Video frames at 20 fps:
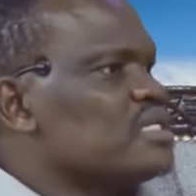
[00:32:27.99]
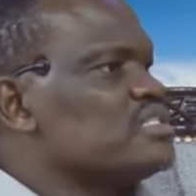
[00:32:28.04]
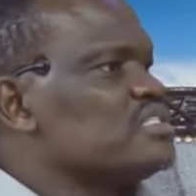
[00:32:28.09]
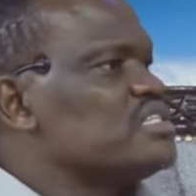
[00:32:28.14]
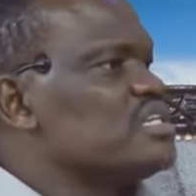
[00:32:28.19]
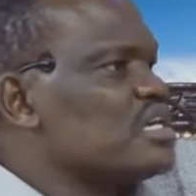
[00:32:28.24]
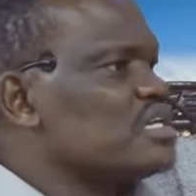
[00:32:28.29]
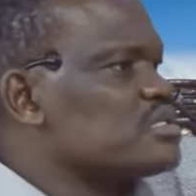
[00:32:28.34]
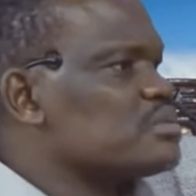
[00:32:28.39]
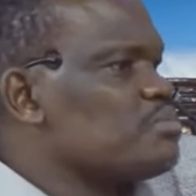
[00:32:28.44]

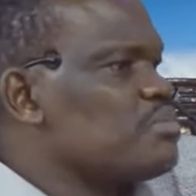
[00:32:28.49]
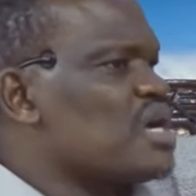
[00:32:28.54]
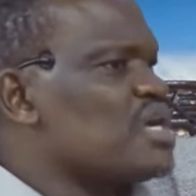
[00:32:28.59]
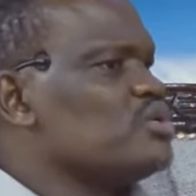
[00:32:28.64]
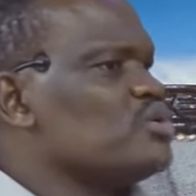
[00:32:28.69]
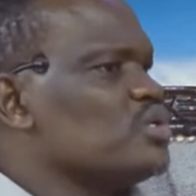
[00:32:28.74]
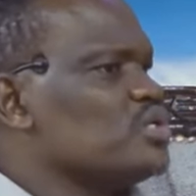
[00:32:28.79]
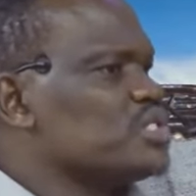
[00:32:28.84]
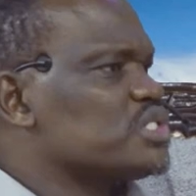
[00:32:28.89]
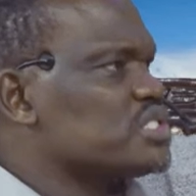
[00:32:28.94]
just by
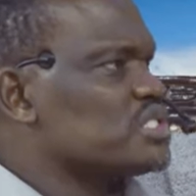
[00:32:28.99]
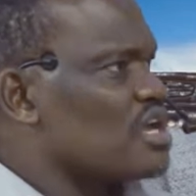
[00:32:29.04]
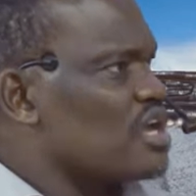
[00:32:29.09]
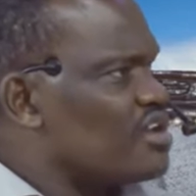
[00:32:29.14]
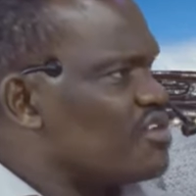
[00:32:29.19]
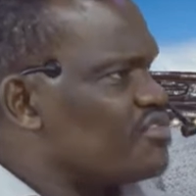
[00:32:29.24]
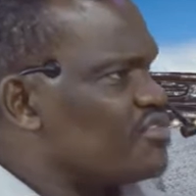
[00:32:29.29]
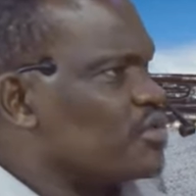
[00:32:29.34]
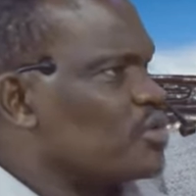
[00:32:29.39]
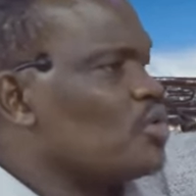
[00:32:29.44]

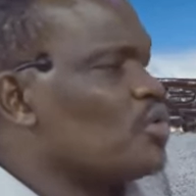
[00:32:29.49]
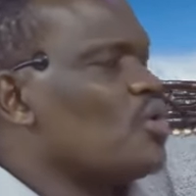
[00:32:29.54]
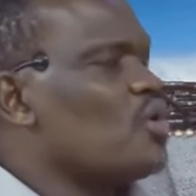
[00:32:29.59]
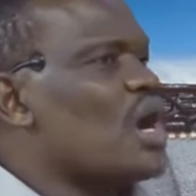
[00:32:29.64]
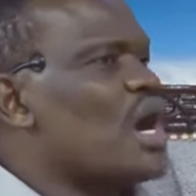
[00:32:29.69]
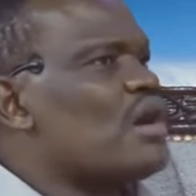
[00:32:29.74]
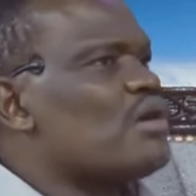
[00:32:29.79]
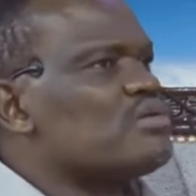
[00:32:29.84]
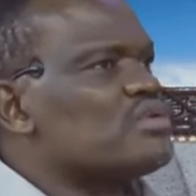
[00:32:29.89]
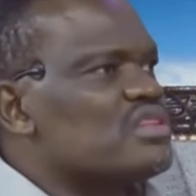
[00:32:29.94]
yourself, go
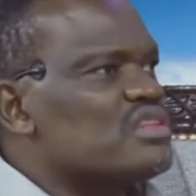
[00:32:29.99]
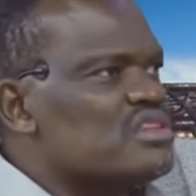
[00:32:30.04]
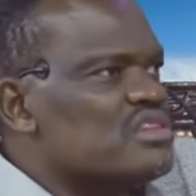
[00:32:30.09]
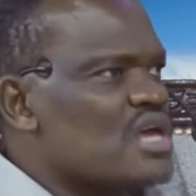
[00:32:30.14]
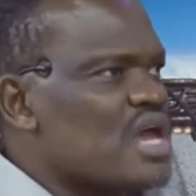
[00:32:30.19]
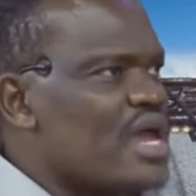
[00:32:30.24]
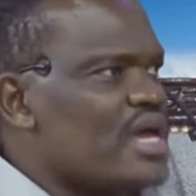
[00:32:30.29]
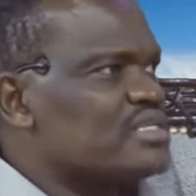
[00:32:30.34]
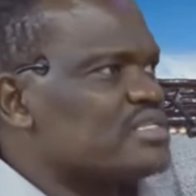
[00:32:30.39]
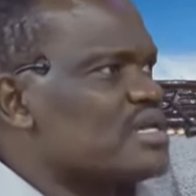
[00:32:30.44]
out
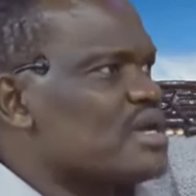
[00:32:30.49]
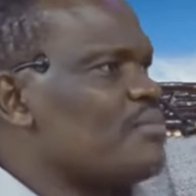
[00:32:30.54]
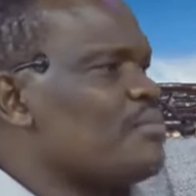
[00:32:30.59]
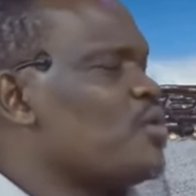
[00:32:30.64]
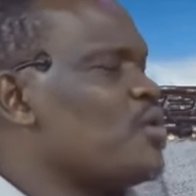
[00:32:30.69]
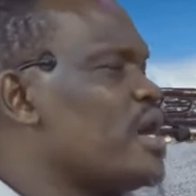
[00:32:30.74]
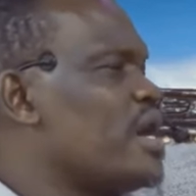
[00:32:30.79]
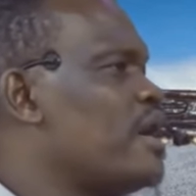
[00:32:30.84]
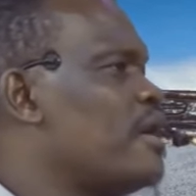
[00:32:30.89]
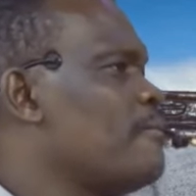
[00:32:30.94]
there
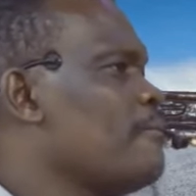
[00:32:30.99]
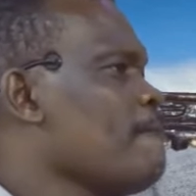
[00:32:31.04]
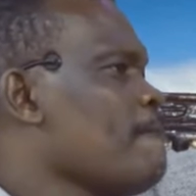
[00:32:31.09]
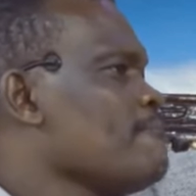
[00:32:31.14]
somewhere